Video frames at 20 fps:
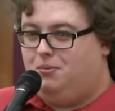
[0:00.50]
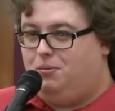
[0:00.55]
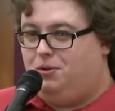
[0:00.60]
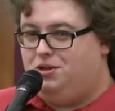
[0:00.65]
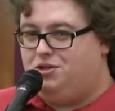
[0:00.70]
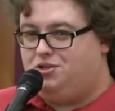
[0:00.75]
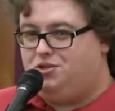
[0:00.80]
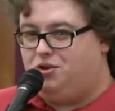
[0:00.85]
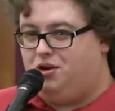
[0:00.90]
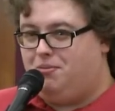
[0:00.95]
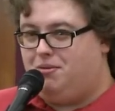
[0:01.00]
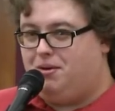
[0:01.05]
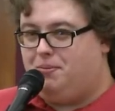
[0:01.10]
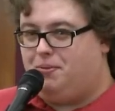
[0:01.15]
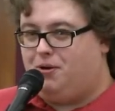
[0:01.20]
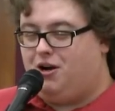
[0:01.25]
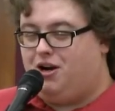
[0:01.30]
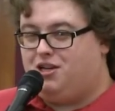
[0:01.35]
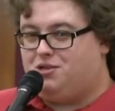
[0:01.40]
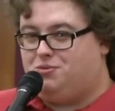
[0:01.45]
Please join me in
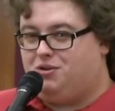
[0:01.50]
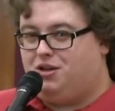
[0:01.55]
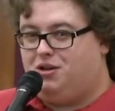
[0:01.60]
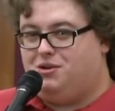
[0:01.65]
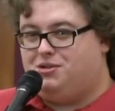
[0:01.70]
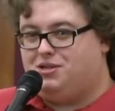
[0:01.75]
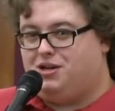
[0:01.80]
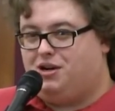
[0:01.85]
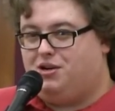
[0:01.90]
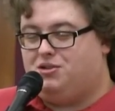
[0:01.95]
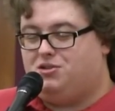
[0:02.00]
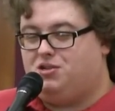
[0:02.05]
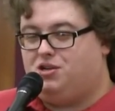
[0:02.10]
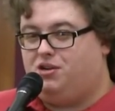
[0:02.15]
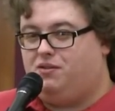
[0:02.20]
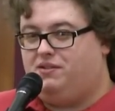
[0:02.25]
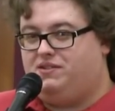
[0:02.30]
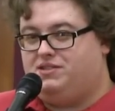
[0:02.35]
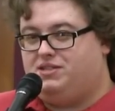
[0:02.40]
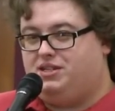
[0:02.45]
prayer as we close out our
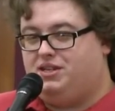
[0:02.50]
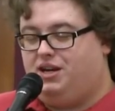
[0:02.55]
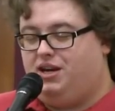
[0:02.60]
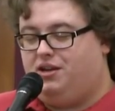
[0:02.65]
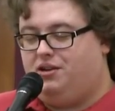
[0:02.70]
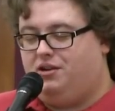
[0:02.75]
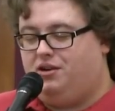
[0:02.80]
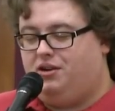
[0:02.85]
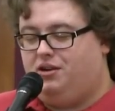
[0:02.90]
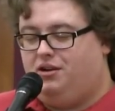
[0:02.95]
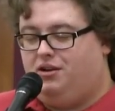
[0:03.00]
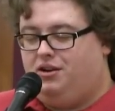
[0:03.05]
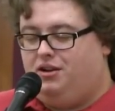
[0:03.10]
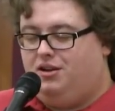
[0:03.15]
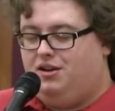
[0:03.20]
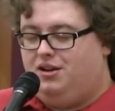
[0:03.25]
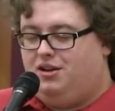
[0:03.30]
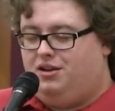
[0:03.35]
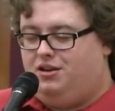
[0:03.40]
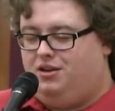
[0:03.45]
service together.
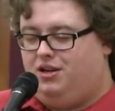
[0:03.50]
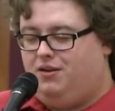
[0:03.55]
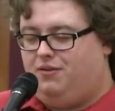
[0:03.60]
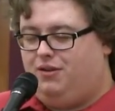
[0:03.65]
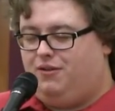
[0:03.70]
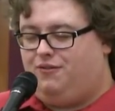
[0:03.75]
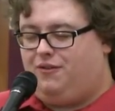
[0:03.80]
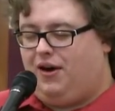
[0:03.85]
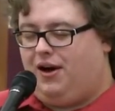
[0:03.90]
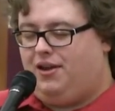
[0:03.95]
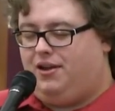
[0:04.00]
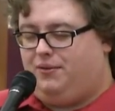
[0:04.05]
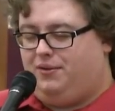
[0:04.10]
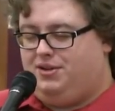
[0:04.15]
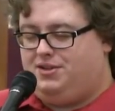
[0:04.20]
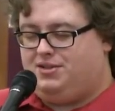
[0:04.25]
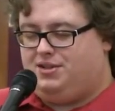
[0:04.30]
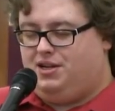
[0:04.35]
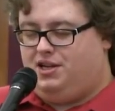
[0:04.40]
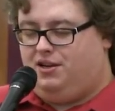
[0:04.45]
Dear Heavenly Father, we
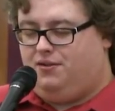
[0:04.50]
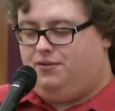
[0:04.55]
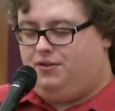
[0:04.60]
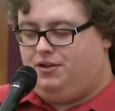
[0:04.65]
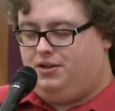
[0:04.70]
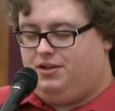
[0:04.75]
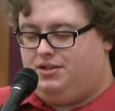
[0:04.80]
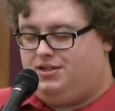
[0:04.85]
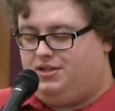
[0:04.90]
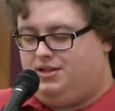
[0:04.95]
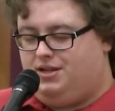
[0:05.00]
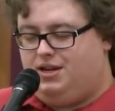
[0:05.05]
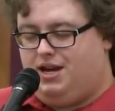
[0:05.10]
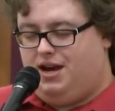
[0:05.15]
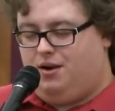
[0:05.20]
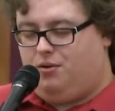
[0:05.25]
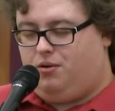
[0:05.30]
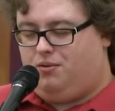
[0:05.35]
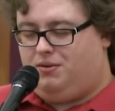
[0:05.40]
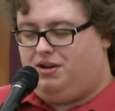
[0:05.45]
just thank you for this
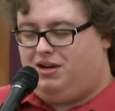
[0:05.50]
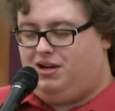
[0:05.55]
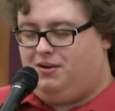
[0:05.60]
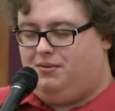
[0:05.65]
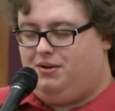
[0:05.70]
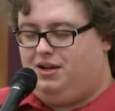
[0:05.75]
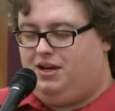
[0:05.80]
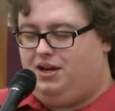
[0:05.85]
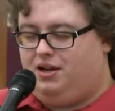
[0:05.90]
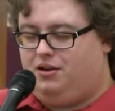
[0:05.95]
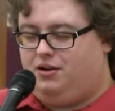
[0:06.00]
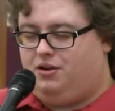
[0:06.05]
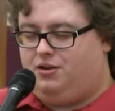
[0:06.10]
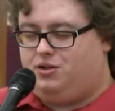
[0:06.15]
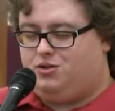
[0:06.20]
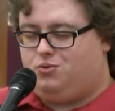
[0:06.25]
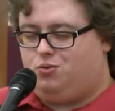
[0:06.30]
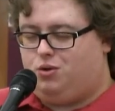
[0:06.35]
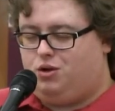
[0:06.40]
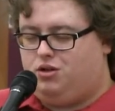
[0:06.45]
day where we can come together and
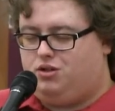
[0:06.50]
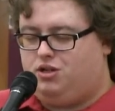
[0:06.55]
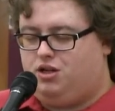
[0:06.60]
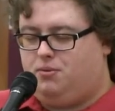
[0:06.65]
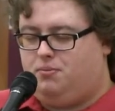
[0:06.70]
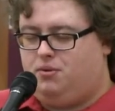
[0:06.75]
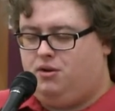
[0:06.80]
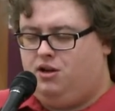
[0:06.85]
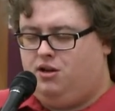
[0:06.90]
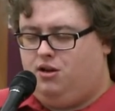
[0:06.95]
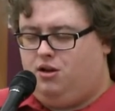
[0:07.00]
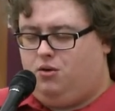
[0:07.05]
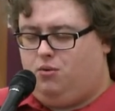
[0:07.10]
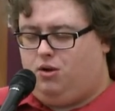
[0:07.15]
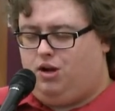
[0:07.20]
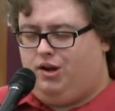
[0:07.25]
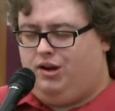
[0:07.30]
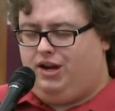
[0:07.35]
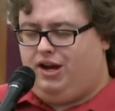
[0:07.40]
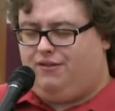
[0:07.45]
just worship.
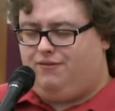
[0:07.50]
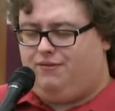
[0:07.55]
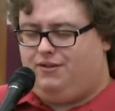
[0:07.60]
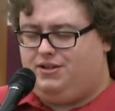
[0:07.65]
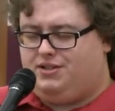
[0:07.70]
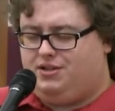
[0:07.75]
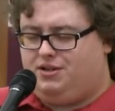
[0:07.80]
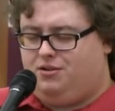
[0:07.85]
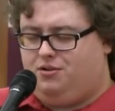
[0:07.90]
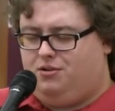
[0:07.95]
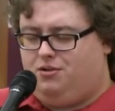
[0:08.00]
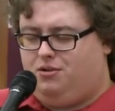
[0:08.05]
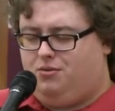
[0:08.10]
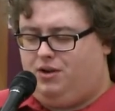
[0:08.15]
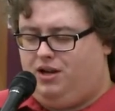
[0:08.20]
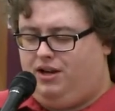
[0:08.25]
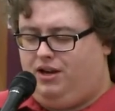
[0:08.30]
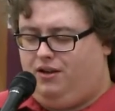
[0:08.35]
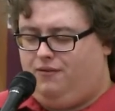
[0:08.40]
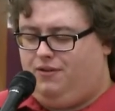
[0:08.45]
While not physical,
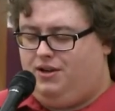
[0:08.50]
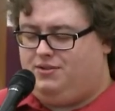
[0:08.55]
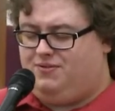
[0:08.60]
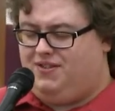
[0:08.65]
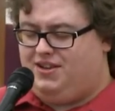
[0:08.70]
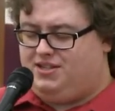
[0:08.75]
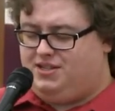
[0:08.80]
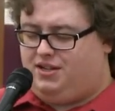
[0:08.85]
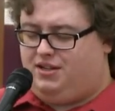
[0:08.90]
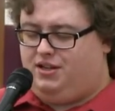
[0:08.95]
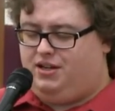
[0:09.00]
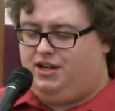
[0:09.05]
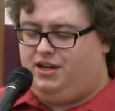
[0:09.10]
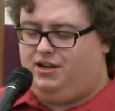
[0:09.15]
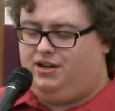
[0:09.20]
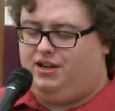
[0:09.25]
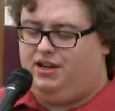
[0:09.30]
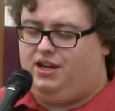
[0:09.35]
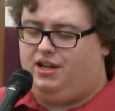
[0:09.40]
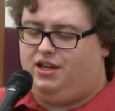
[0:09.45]
while not physically here
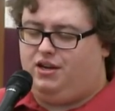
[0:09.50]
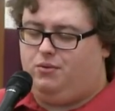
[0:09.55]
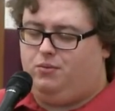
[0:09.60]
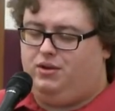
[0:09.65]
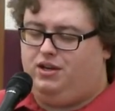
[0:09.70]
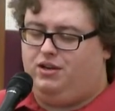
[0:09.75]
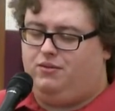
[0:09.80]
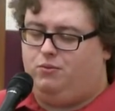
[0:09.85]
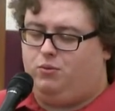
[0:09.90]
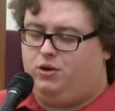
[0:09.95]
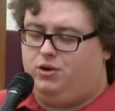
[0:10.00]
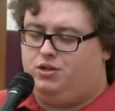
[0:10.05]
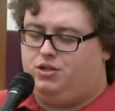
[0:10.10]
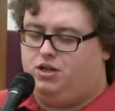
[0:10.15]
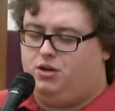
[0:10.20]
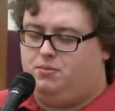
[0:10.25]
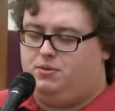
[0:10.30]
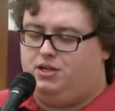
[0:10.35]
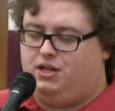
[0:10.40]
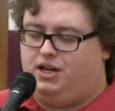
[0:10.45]
together, we can
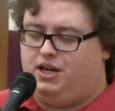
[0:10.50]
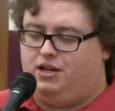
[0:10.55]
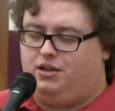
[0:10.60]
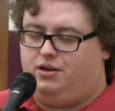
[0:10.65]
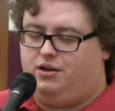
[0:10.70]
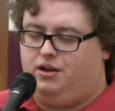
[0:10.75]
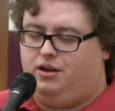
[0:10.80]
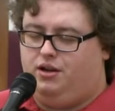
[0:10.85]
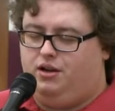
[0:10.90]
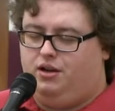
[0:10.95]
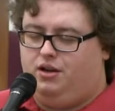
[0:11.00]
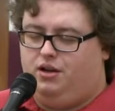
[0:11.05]
worship together